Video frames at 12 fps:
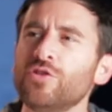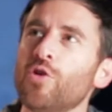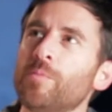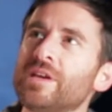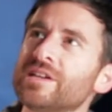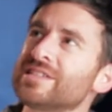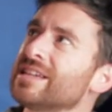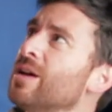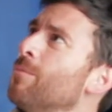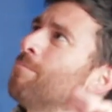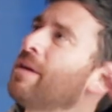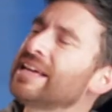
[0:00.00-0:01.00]
You know, because
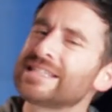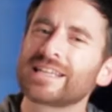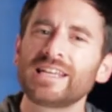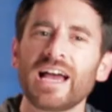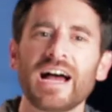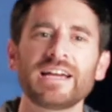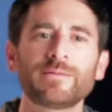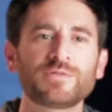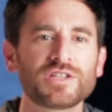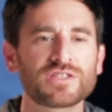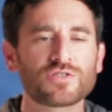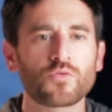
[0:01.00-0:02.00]
basically I am
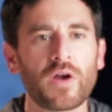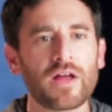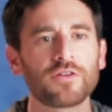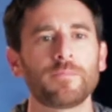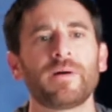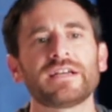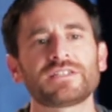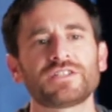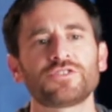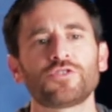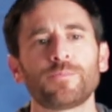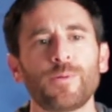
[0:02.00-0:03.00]
just surrounded by
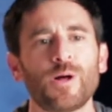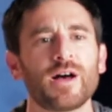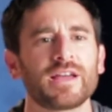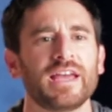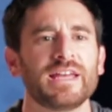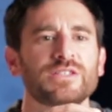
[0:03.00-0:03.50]
cinder block,